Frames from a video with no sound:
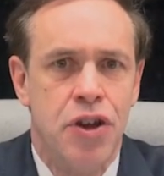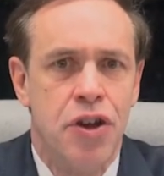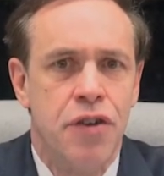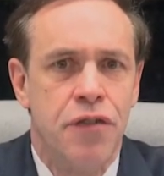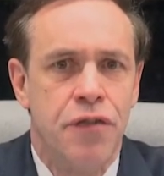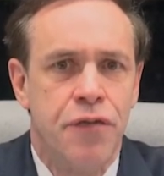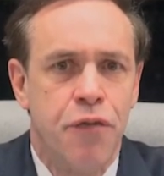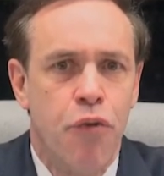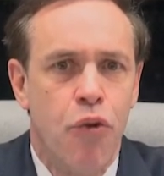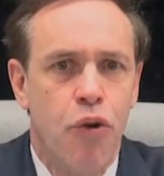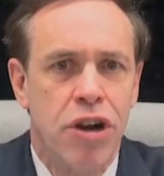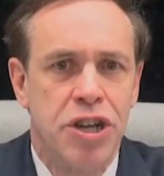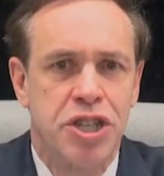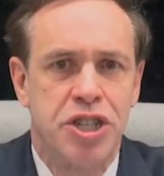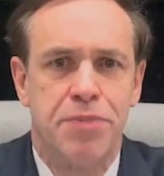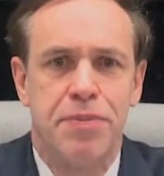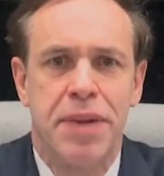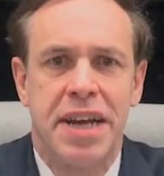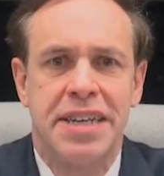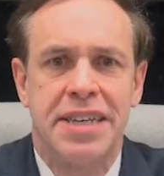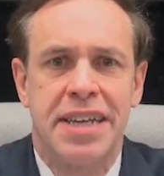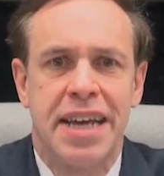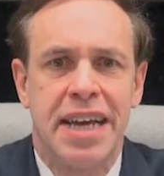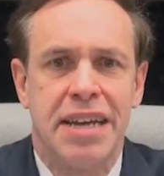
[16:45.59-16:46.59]
Forge and
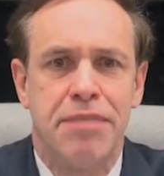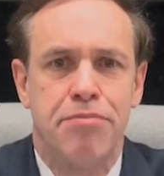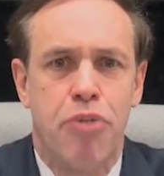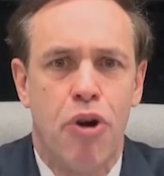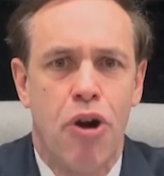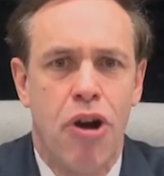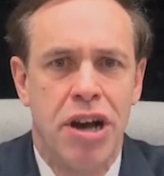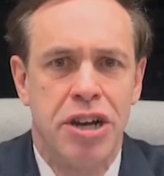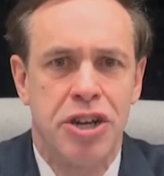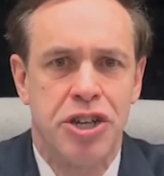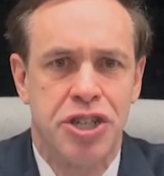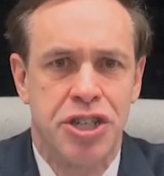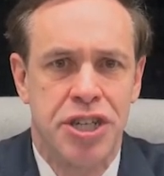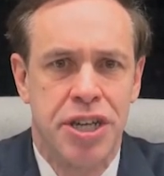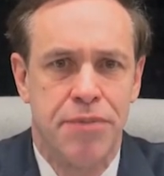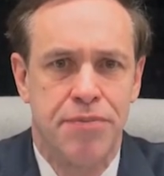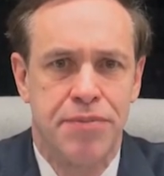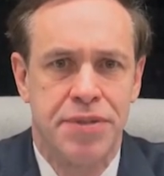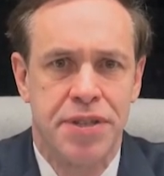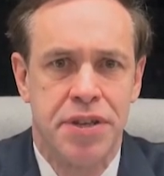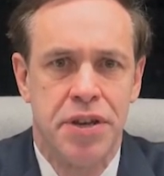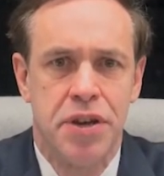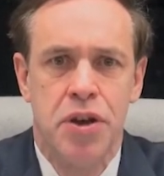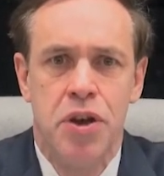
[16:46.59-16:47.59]
maintain
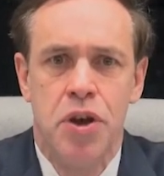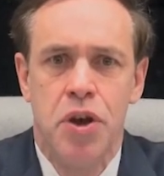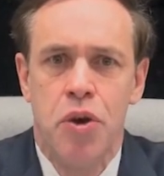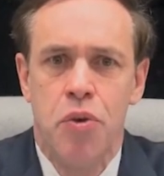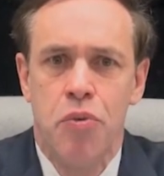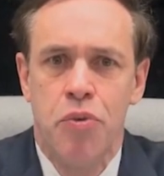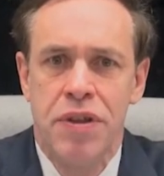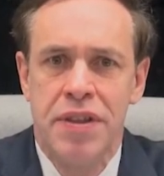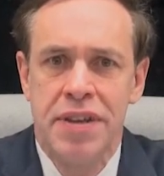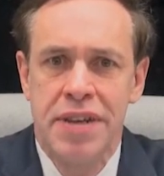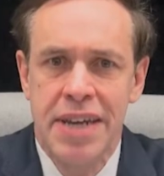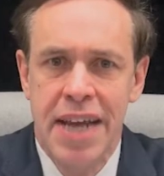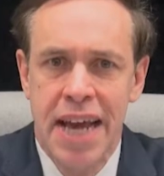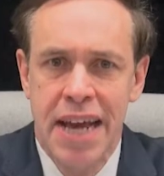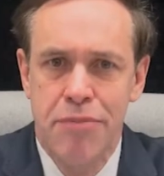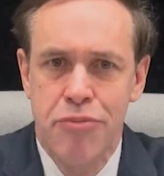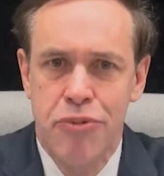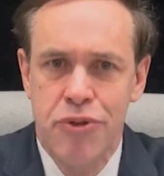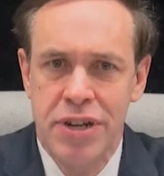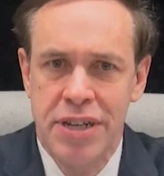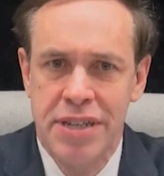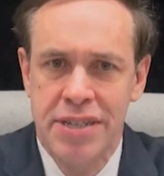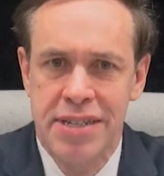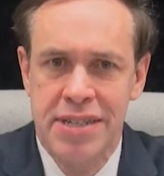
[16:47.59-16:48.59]
partnerships with
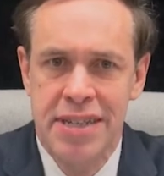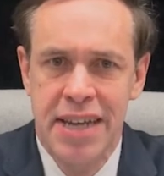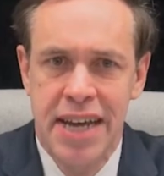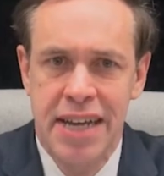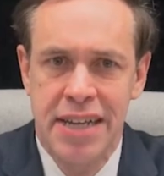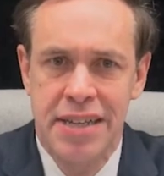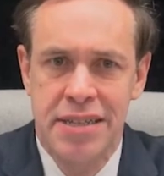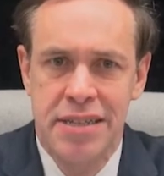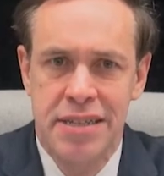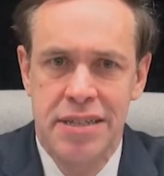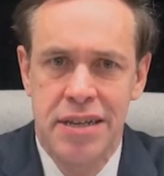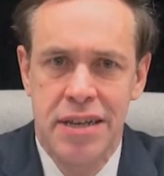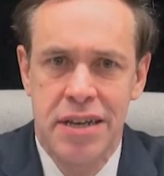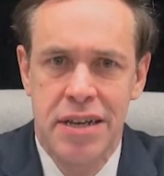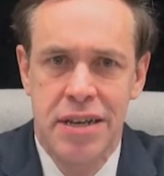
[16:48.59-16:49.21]
neighboring states,